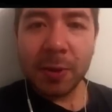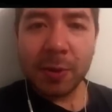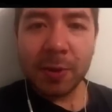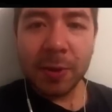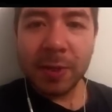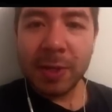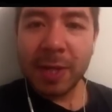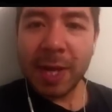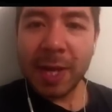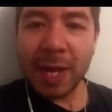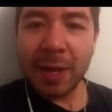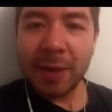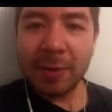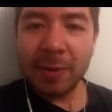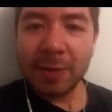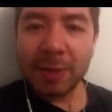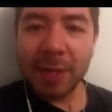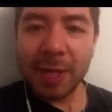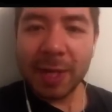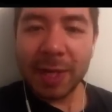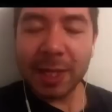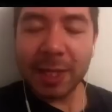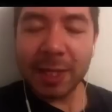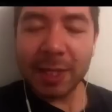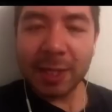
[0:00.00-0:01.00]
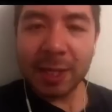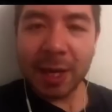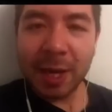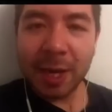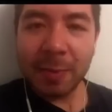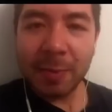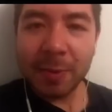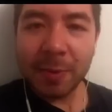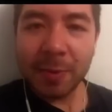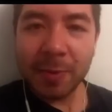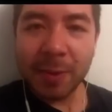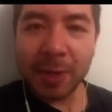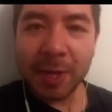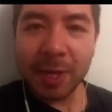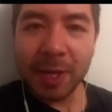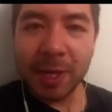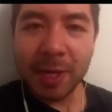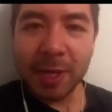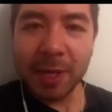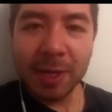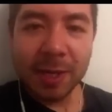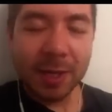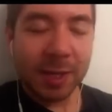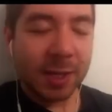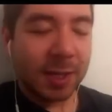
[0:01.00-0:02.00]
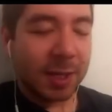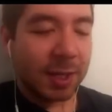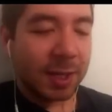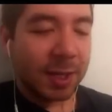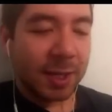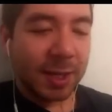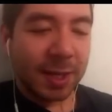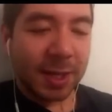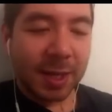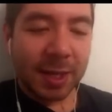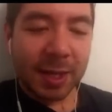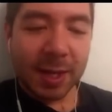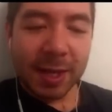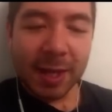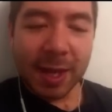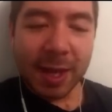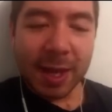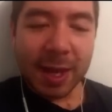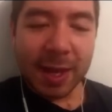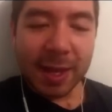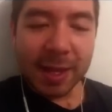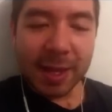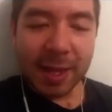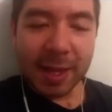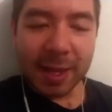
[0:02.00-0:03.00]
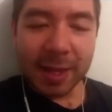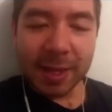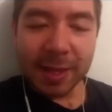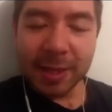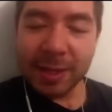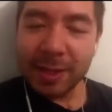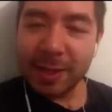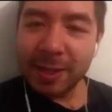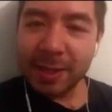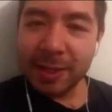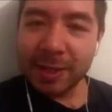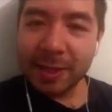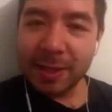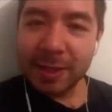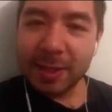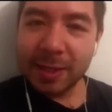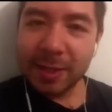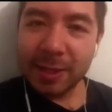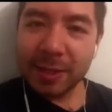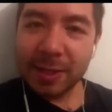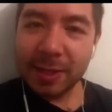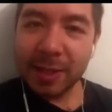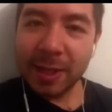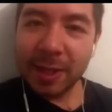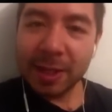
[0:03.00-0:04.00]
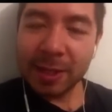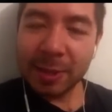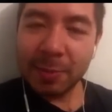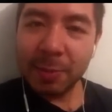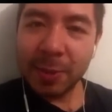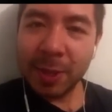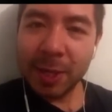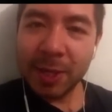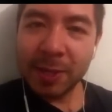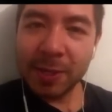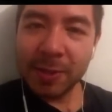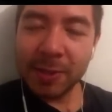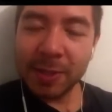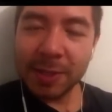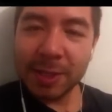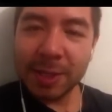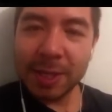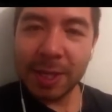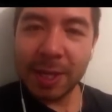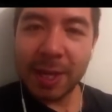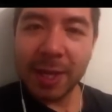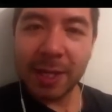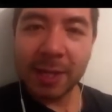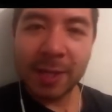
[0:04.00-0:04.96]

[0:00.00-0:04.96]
down to like a top 3, and then let the players decide.